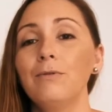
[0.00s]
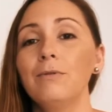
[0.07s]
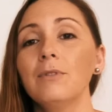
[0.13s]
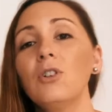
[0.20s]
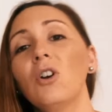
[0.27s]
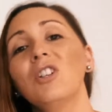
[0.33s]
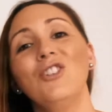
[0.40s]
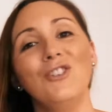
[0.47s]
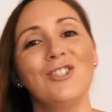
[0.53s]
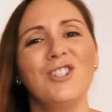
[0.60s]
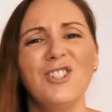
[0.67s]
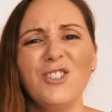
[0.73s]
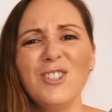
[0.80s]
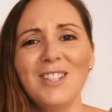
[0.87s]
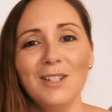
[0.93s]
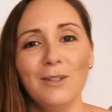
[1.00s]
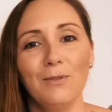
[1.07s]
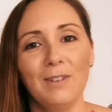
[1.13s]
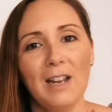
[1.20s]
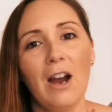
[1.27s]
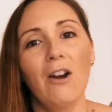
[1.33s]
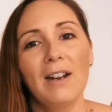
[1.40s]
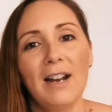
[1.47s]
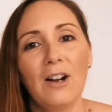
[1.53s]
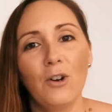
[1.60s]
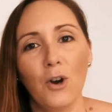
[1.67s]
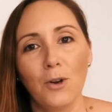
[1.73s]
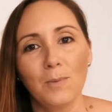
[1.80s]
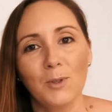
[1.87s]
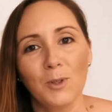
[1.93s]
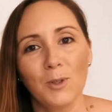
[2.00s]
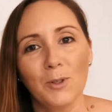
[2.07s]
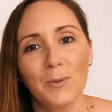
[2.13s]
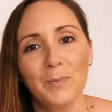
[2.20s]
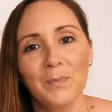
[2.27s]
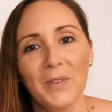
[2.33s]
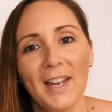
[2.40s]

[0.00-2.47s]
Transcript: gotten used to using VR in our homeschool.